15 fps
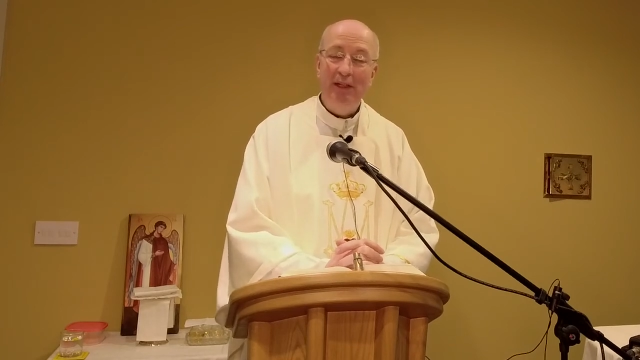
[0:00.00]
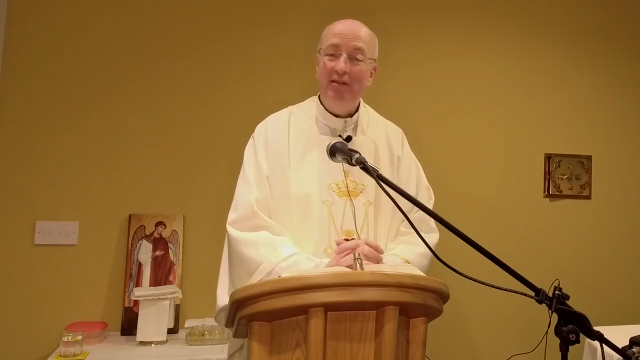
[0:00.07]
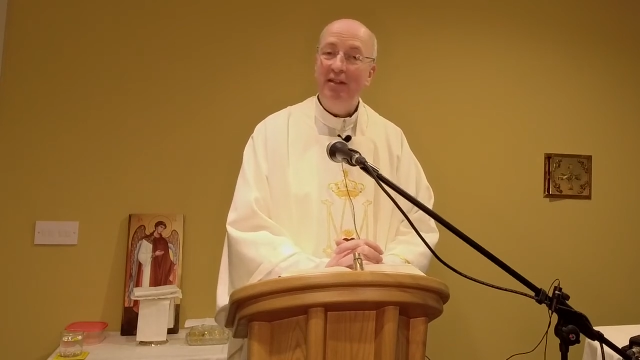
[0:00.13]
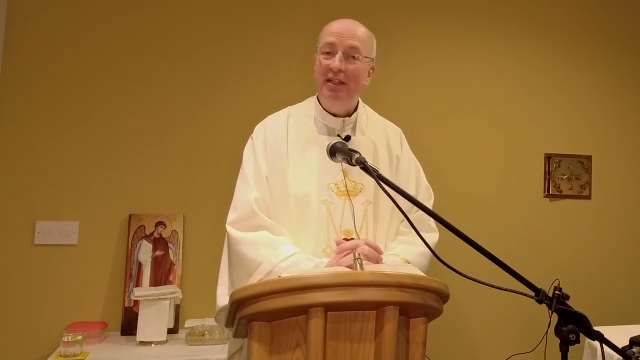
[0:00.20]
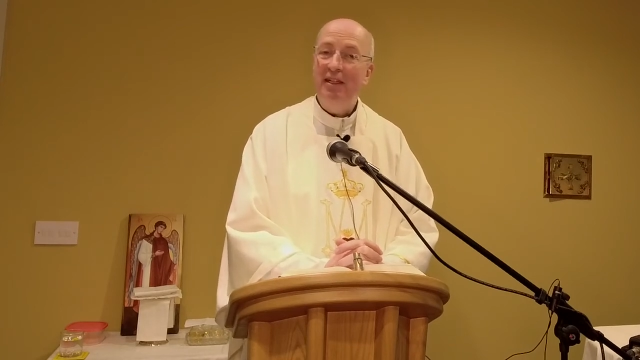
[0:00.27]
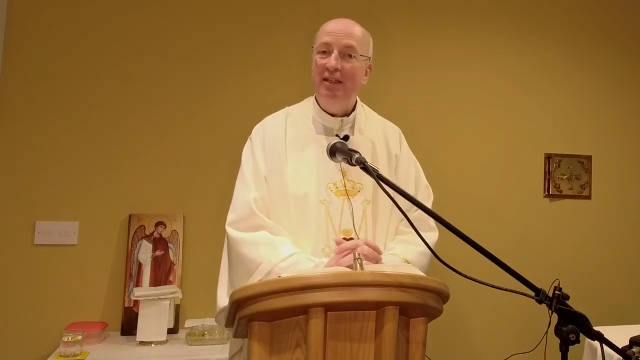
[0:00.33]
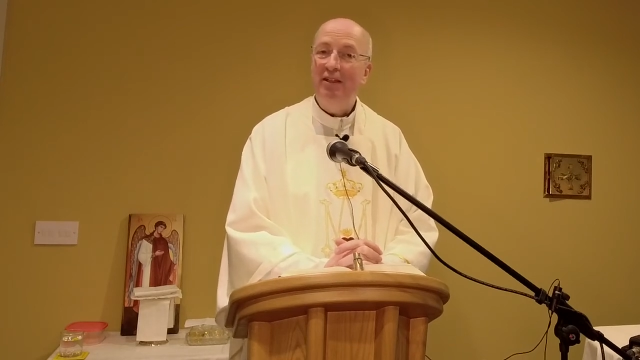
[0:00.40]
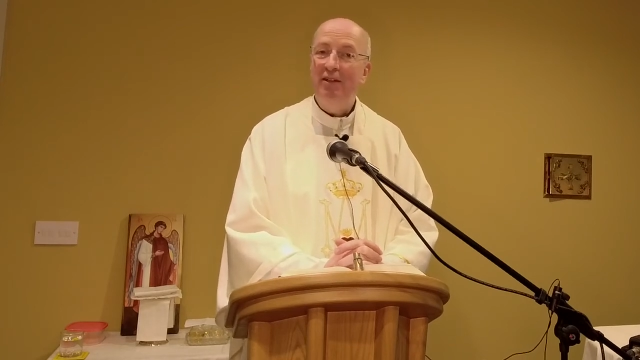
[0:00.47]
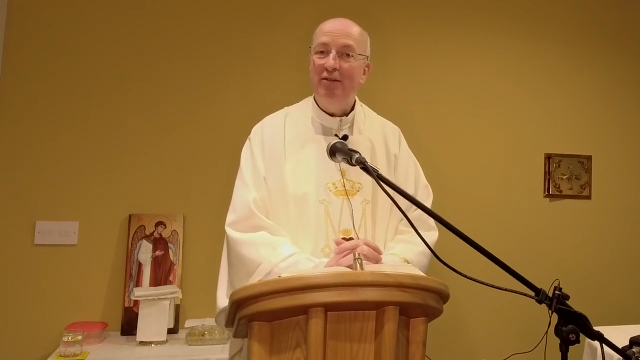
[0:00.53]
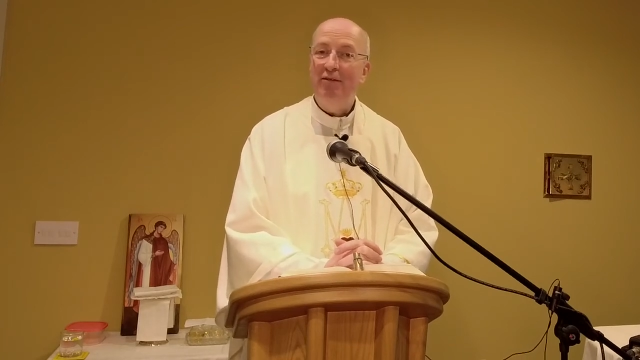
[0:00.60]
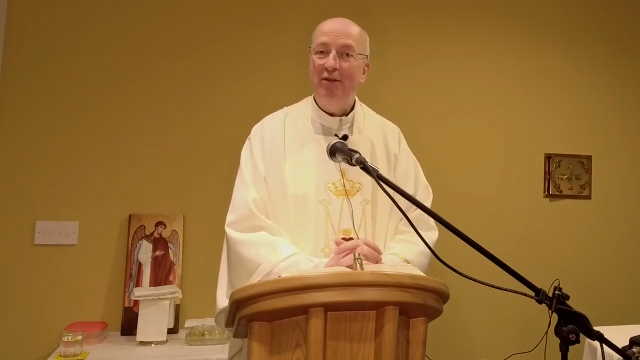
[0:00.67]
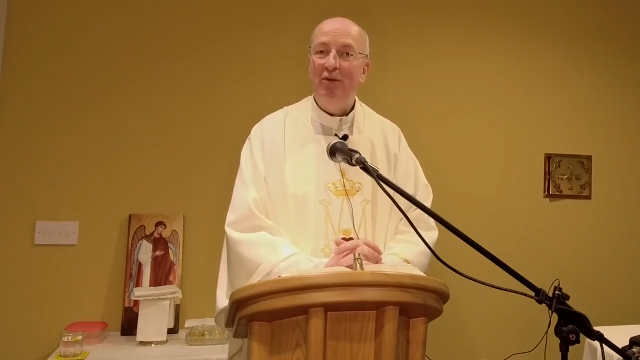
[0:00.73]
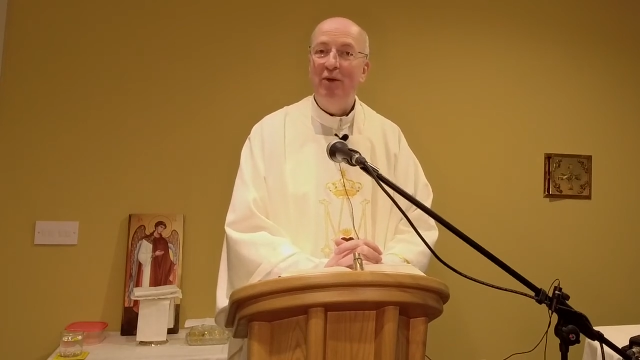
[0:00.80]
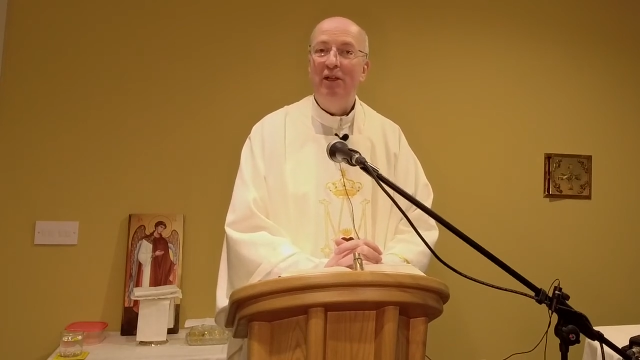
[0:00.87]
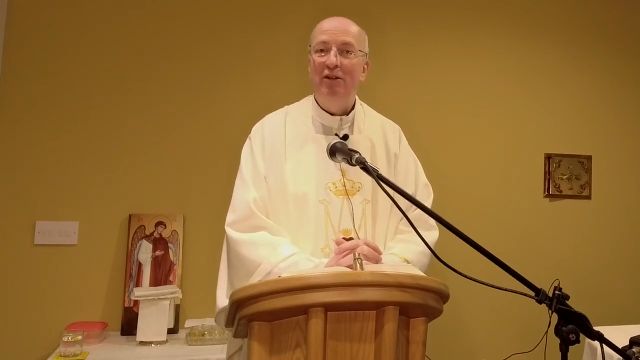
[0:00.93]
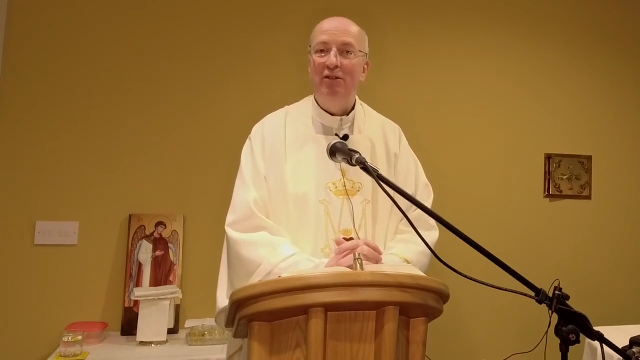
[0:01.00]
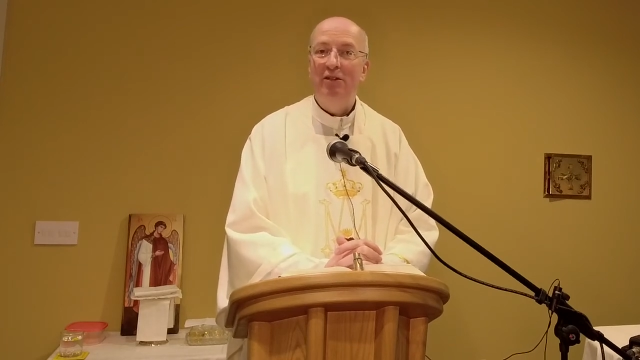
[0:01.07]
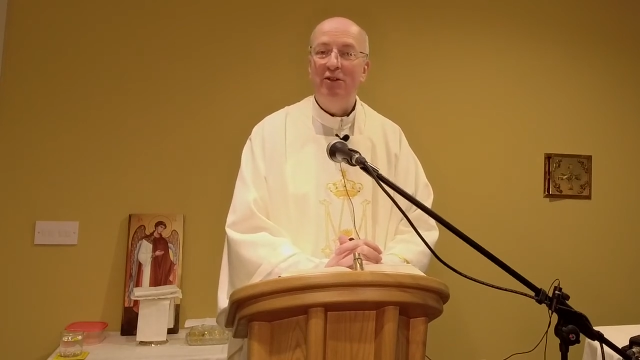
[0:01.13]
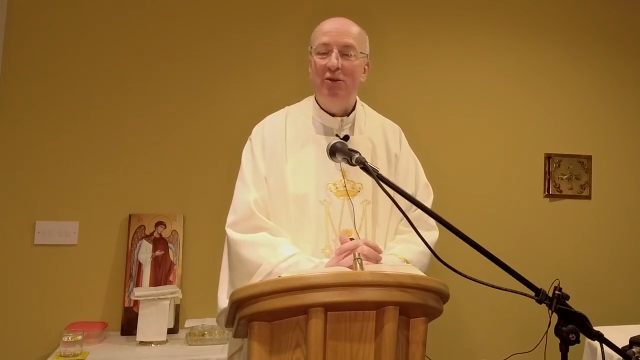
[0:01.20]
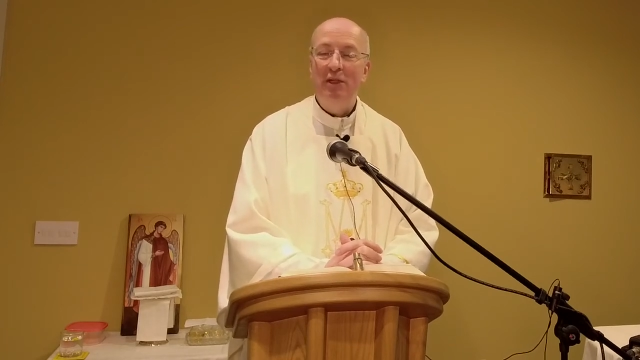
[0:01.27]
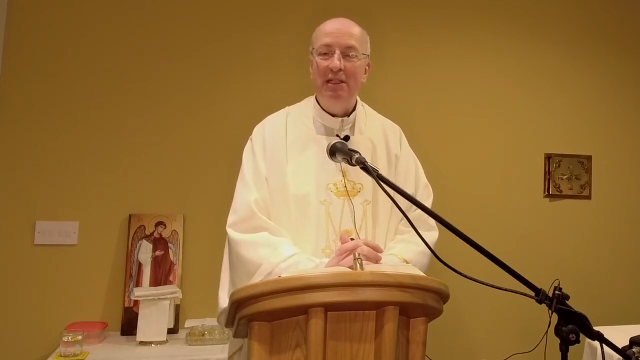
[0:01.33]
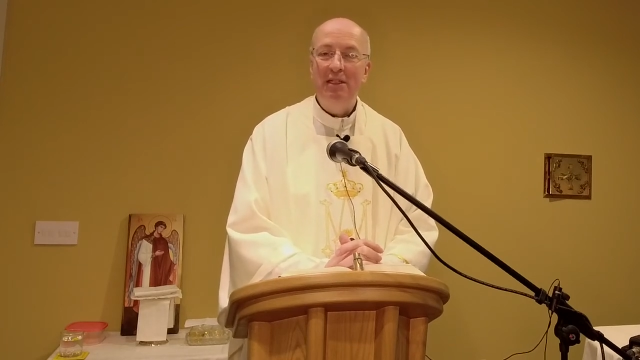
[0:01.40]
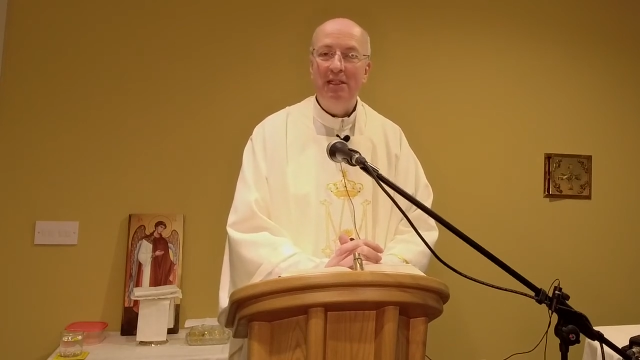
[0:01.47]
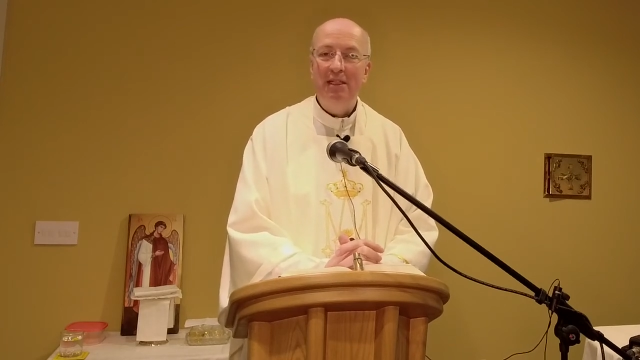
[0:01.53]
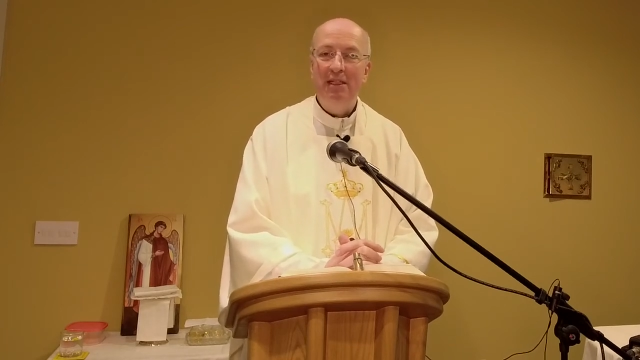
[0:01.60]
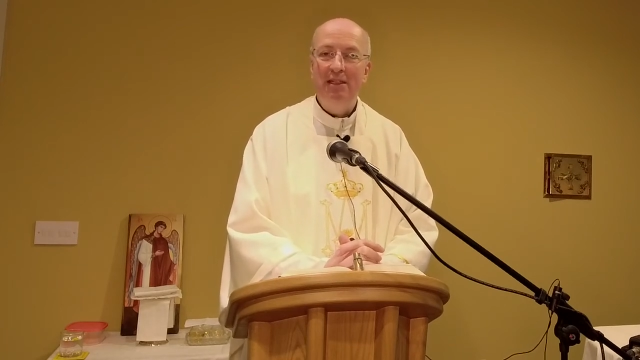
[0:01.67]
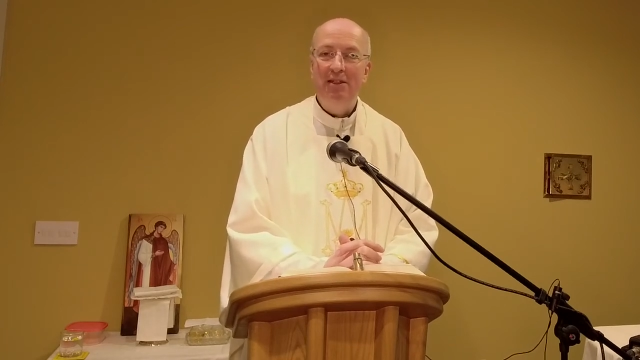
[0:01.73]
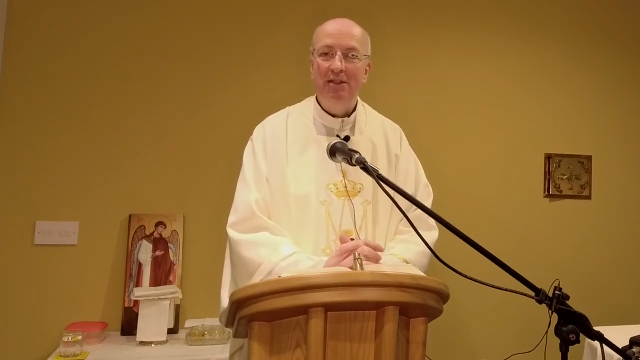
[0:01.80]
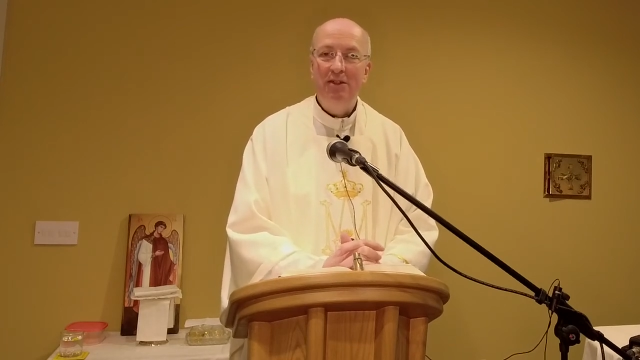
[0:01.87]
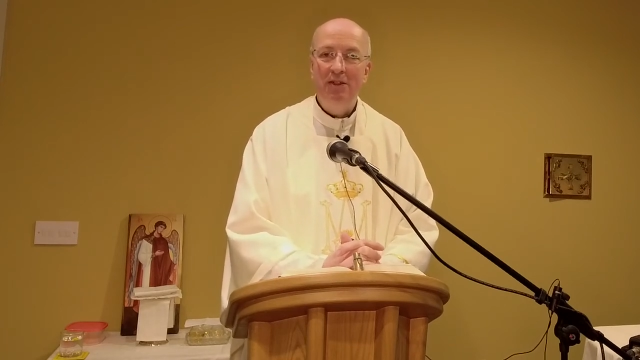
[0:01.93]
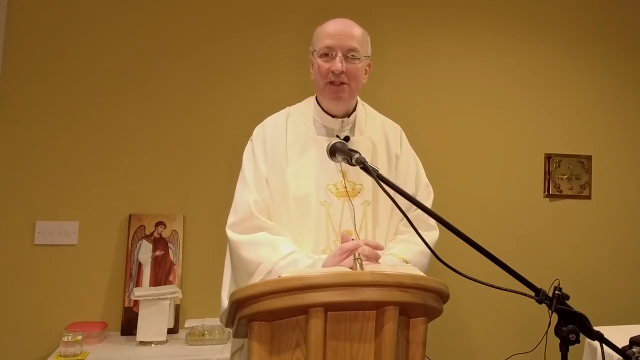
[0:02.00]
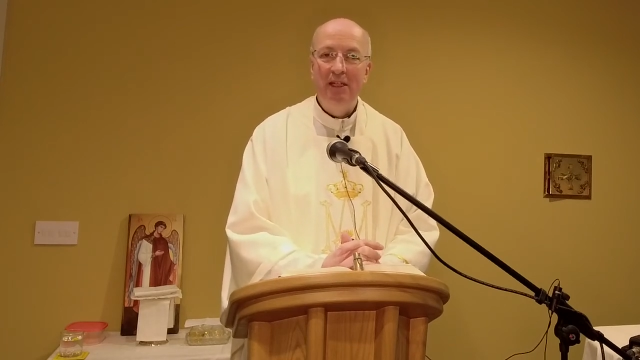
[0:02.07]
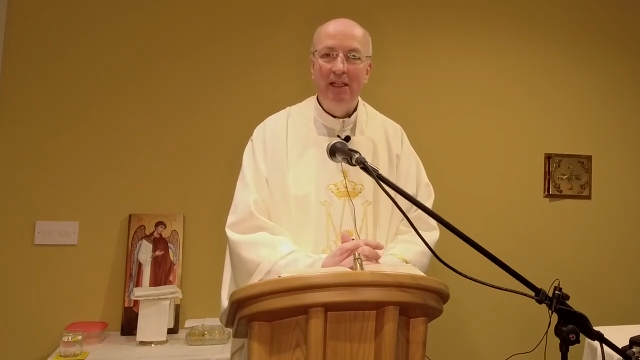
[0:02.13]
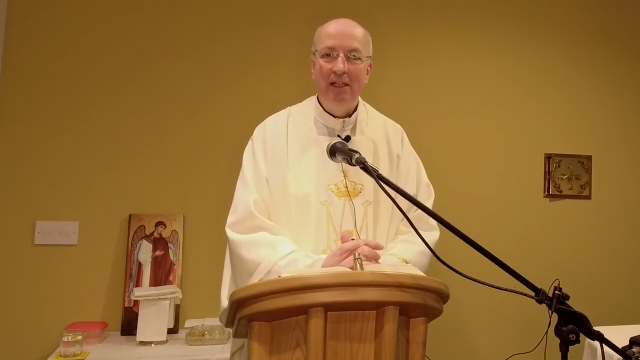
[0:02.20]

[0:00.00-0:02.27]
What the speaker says: every year for well over 20 years